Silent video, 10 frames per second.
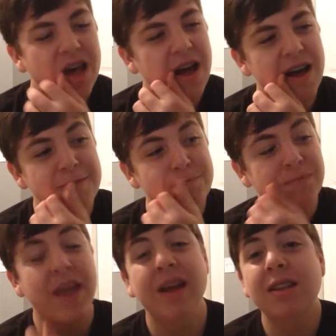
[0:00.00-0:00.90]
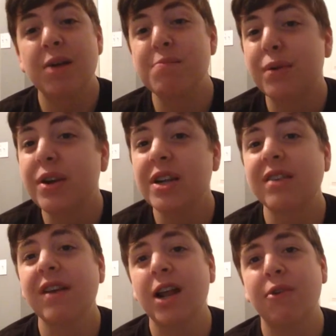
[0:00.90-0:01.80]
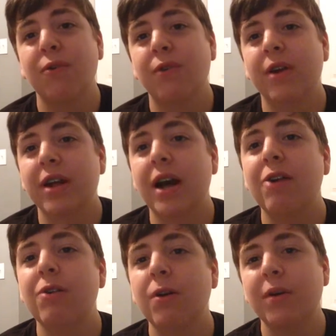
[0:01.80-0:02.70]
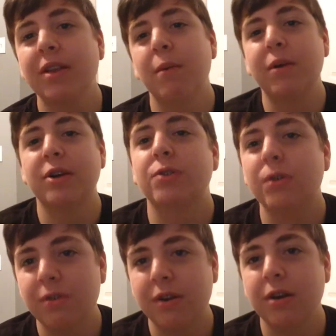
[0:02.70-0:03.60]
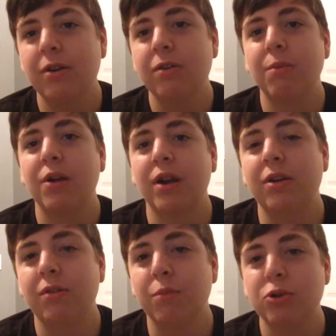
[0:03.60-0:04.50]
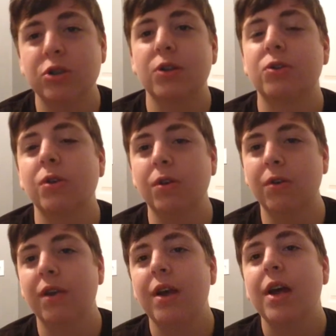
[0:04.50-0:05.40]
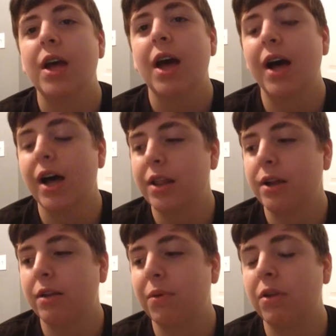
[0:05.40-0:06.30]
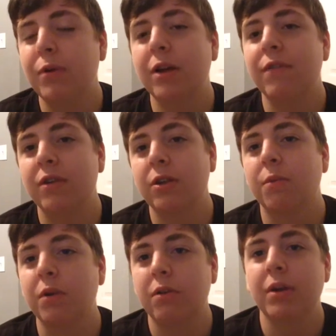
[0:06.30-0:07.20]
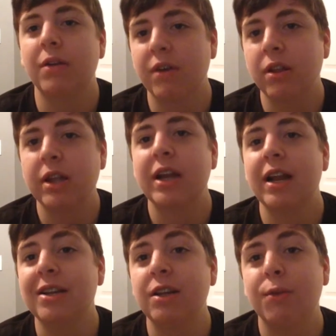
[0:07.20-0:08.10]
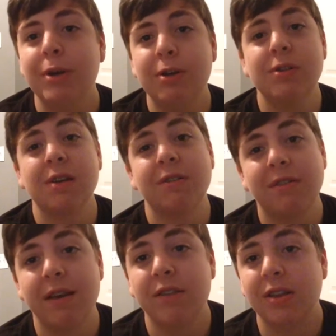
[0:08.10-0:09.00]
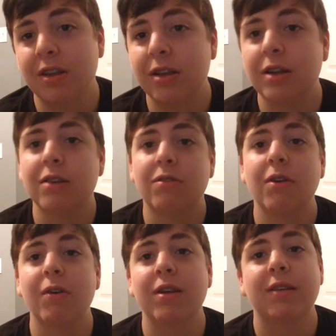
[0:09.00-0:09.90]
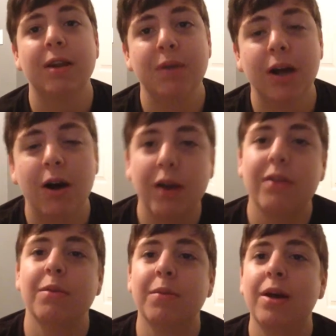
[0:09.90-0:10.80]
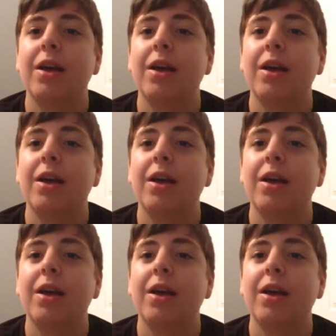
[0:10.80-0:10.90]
And I'm pretty excited for it. I don't know what type of controllers they're gonna use, if they're gonna use motion controllers. They're supposed to be unveiling it at E3 2017, so it's gonna be awesome.